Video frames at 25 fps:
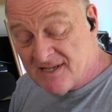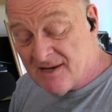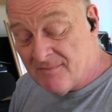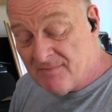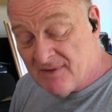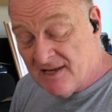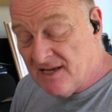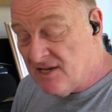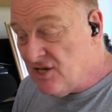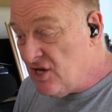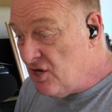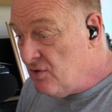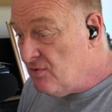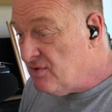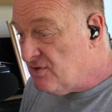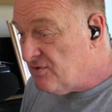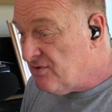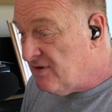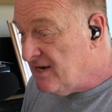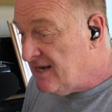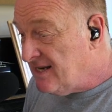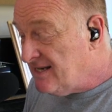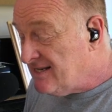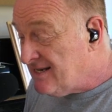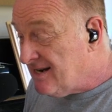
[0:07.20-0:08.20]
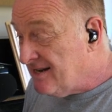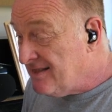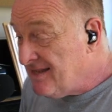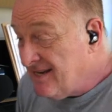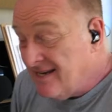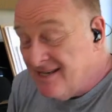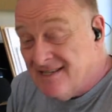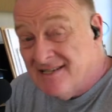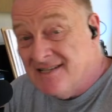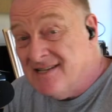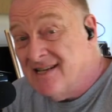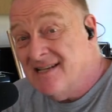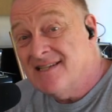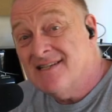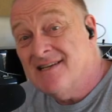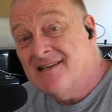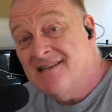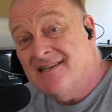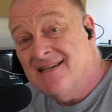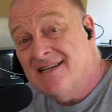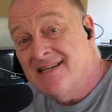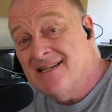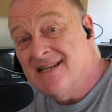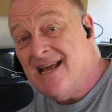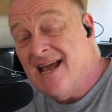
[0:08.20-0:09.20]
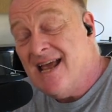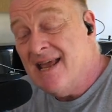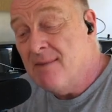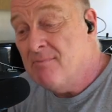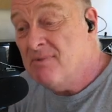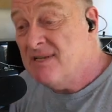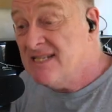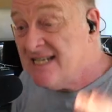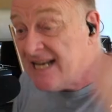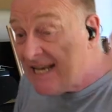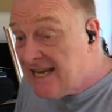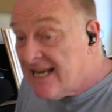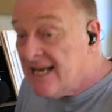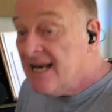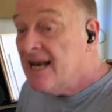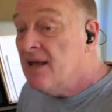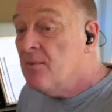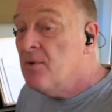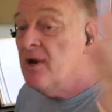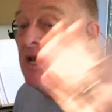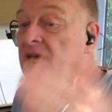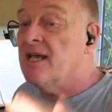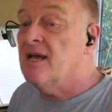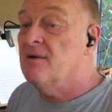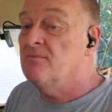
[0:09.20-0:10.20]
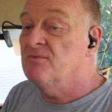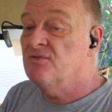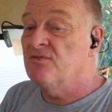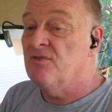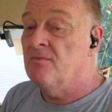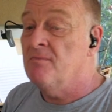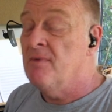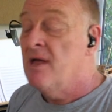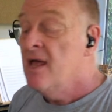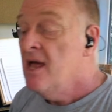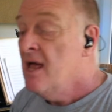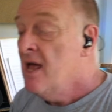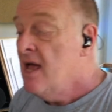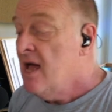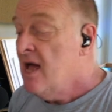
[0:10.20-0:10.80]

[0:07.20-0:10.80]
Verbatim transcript: something new is released I think it's an exciting day, particularly when it comes from